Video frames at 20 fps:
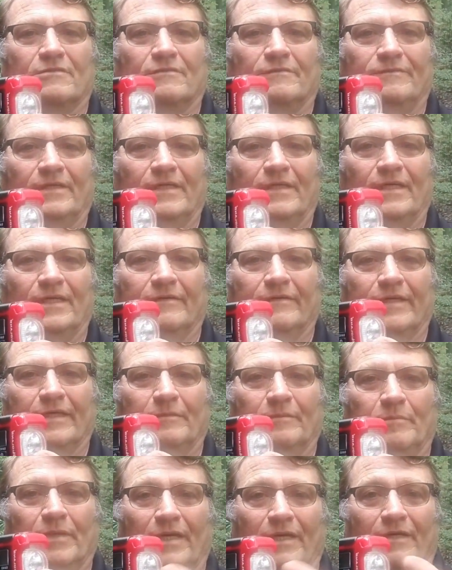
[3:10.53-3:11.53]
So if you're
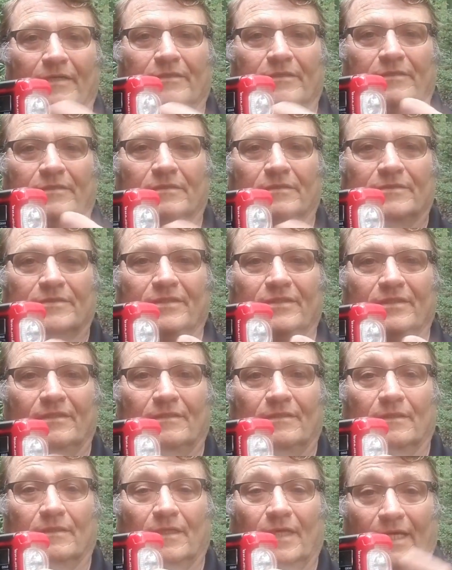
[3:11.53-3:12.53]
hearing impaired, you'll
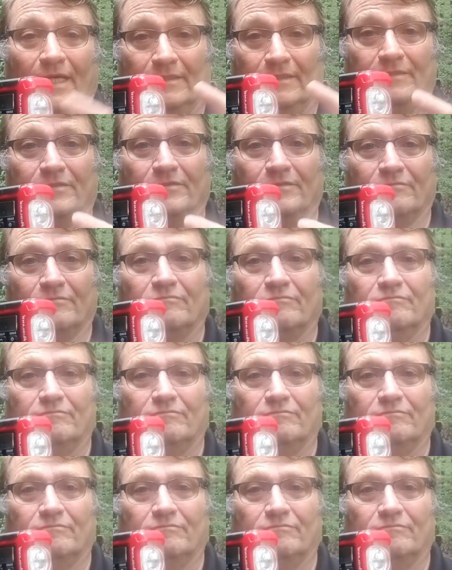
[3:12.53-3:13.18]
see the light. It's